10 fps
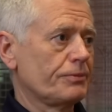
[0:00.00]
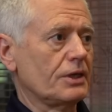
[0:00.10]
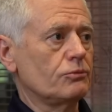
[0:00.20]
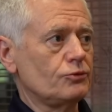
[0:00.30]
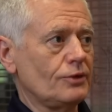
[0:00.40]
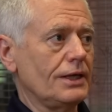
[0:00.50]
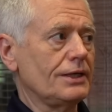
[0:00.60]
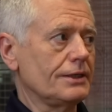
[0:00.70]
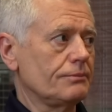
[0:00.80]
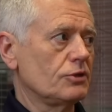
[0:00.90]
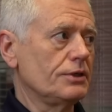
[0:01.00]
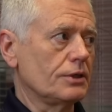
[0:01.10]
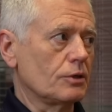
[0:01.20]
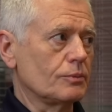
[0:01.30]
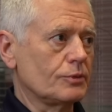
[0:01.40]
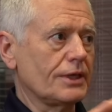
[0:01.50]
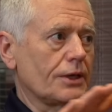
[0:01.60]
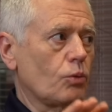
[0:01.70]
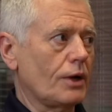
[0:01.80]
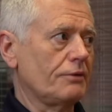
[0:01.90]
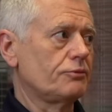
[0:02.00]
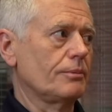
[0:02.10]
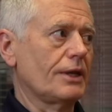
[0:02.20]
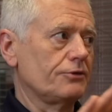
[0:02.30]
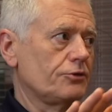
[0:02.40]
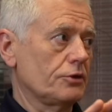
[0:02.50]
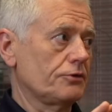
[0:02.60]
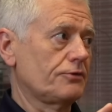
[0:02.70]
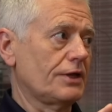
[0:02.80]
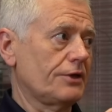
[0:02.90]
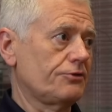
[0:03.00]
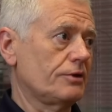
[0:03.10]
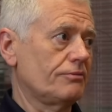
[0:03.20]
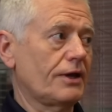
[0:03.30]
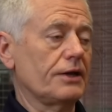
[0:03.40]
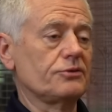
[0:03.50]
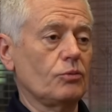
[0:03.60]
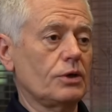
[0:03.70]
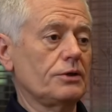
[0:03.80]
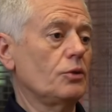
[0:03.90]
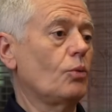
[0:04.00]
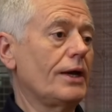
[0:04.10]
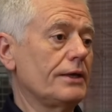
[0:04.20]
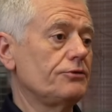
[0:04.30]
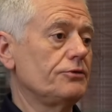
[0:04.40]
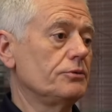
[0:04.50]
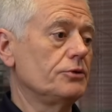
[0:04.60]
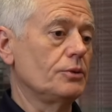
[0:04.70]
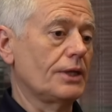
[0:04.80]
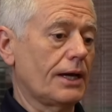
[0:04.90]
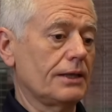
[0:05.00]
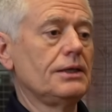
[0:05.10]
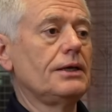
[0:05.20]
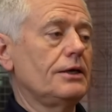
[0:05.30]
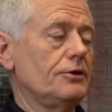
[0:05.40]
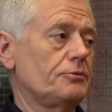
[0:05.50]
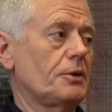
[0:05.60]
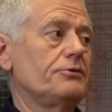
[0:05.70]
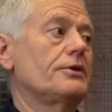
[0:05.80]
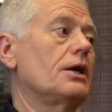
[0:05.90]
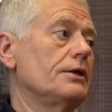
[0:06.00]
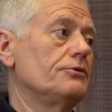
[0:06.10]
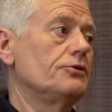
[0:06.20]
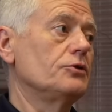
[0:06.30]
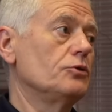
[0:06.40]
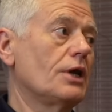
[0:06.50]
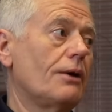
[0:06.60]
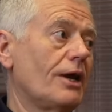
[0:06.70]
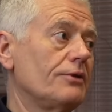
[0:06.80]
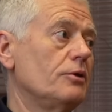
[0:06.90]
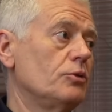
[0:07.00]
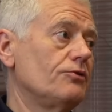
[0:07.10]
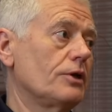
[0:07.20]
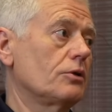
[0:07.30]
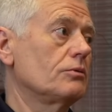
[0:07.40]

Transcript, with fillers: and really, you know, get away from that sort of selection effect. And one of the ways you do that is by starting to do direct imaging,